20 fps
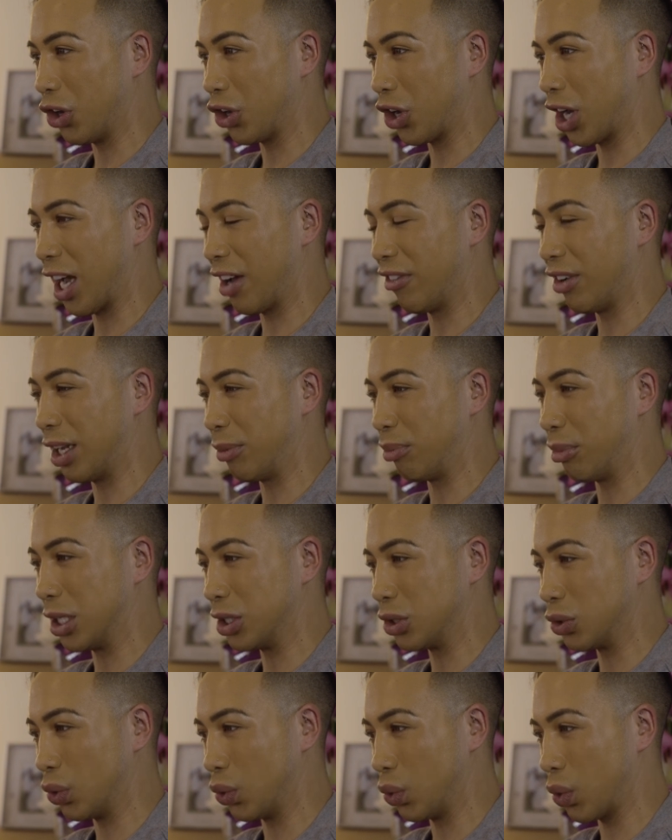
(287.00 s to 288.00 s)
you know, having a
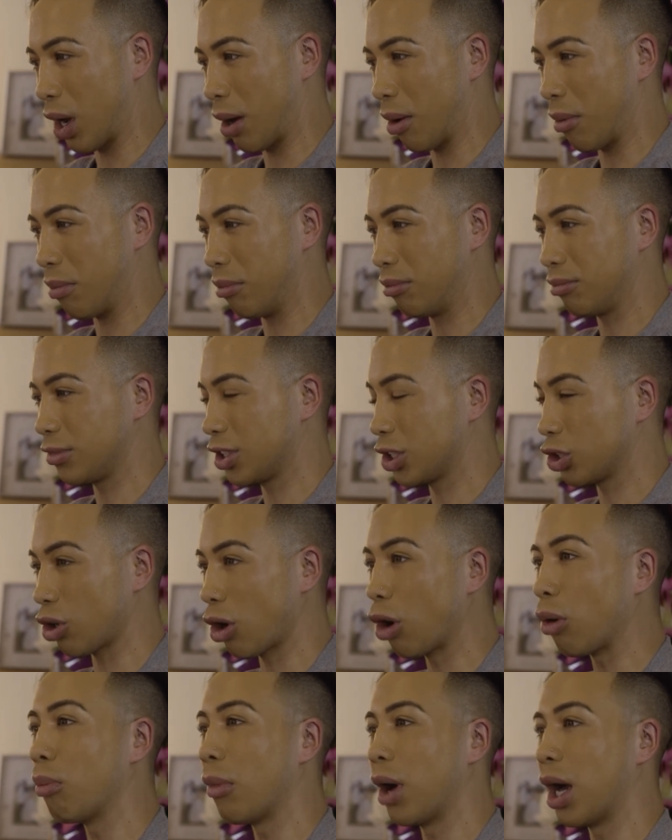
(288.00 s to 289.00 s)
mental
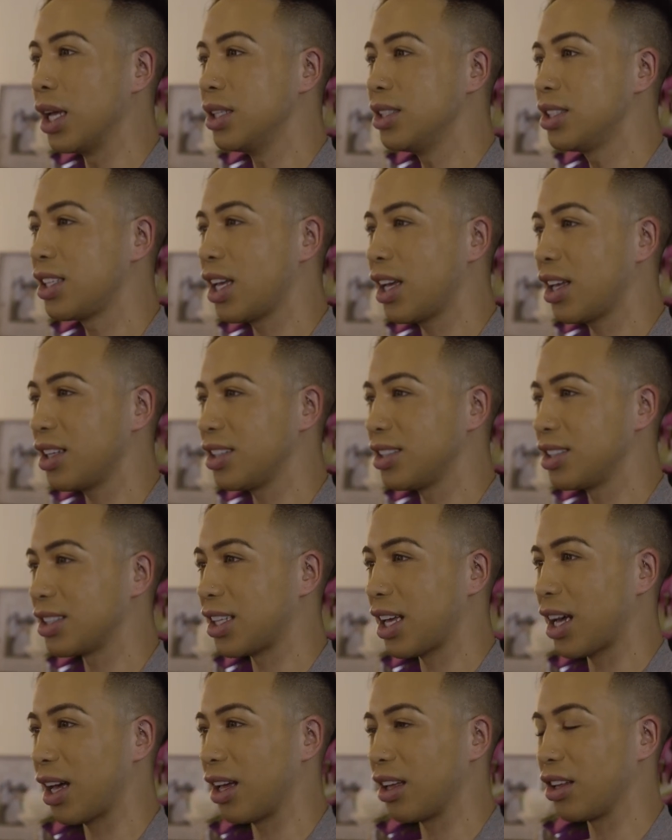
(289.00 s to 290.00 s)
strong mindset is
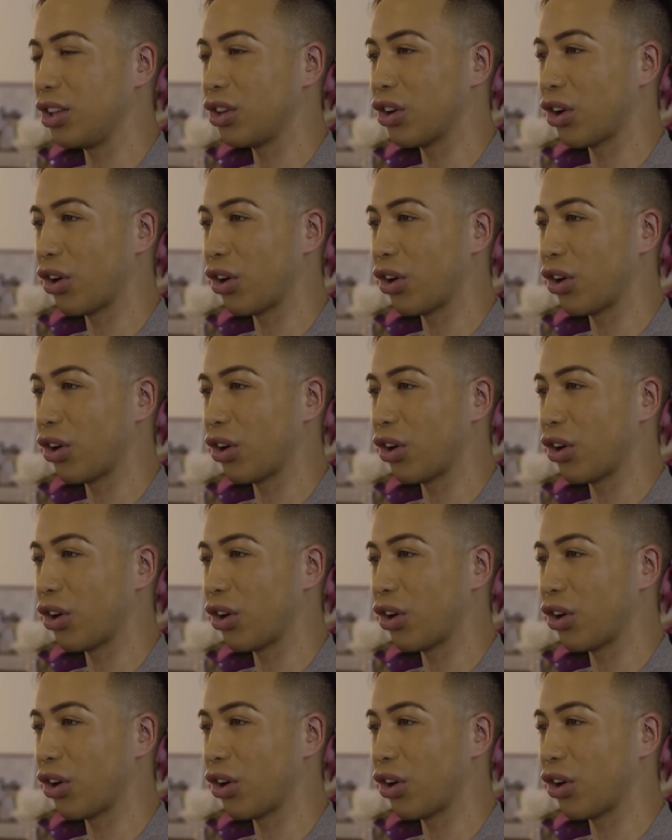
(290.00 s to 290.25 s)
that, you